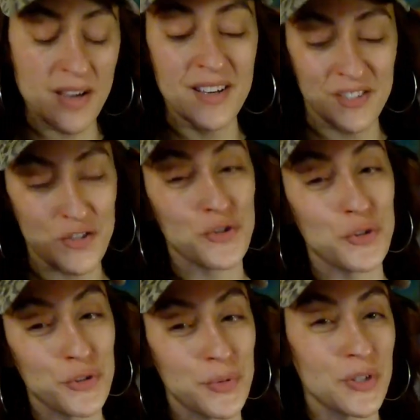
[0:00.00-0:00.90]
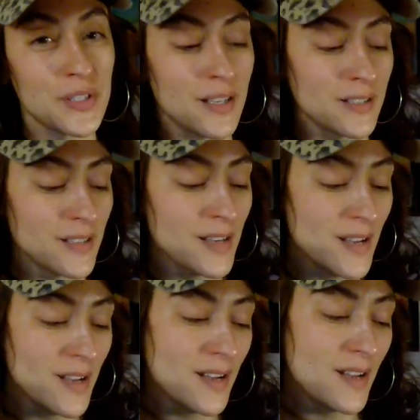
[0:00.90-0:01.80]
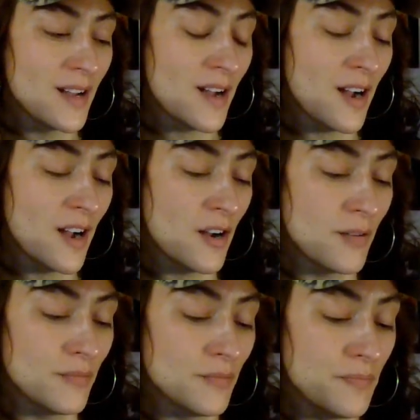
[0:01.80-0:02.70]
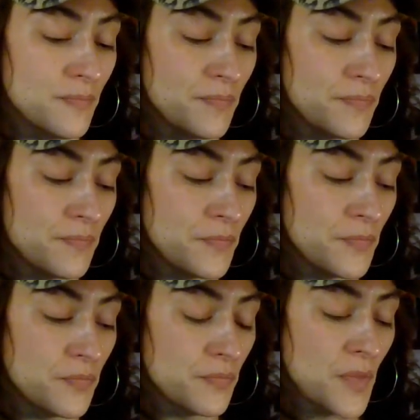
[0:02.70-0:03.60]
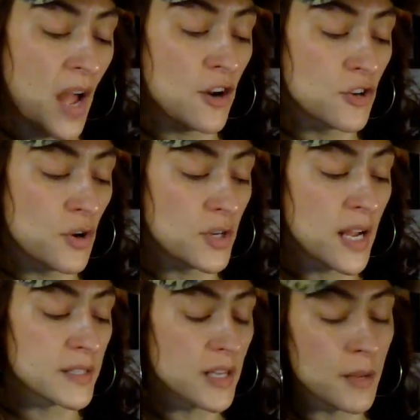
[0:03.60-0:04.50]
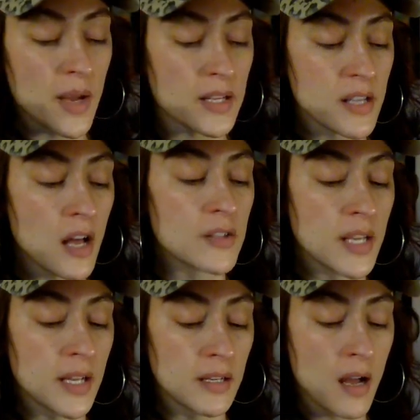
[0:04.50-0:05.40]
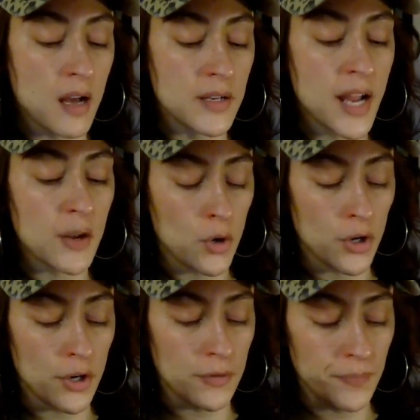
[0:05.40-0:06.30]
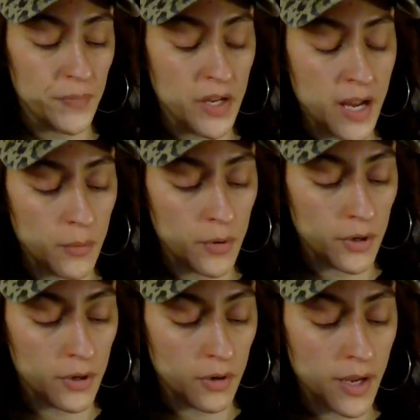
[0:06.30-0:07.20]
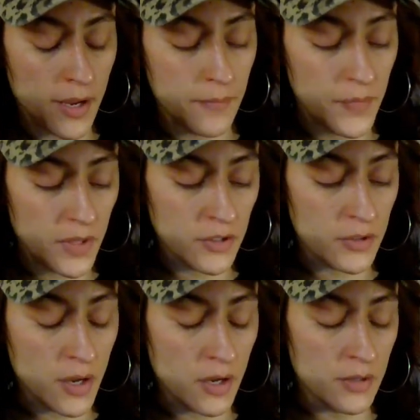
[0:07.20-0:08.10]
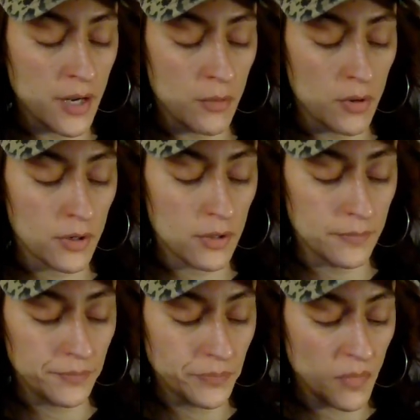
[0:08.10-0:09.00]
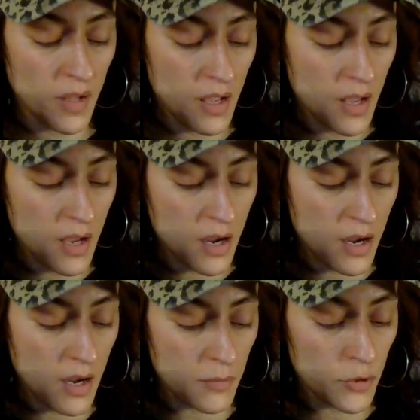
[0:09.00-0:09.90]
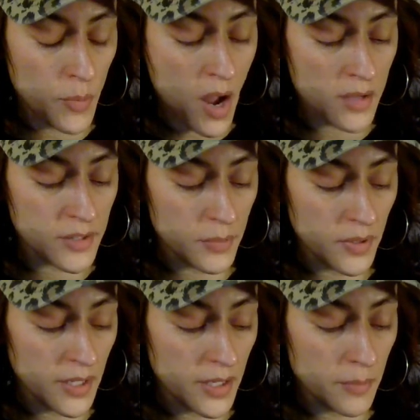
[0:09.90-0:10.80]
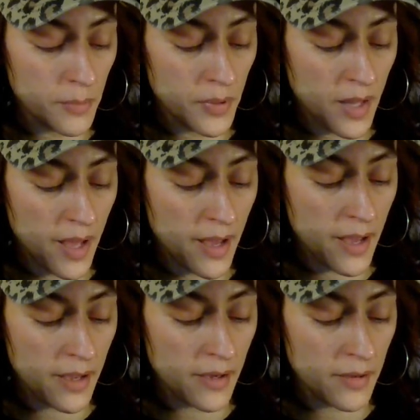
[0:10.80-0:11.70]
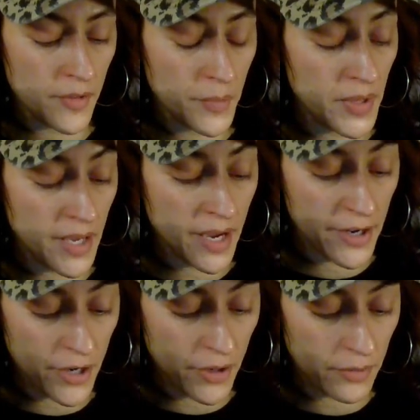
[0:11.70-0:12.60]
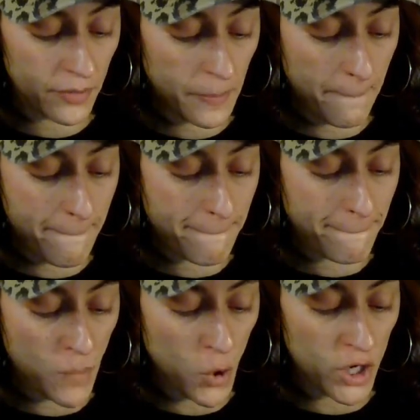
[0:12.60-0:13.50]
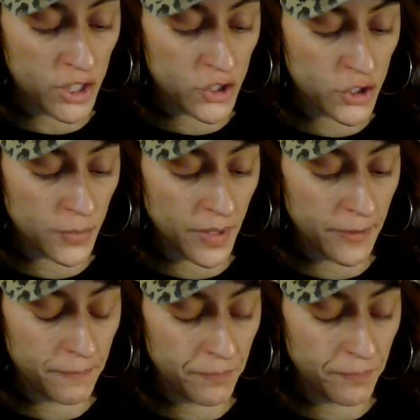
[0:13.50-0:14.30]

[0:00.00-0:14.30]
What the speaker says: True, Spirit says. I don't know a nice name. I guess I'll say a night worker. A night worker, okay? A night worker. Could possibly play the piano or an instrument.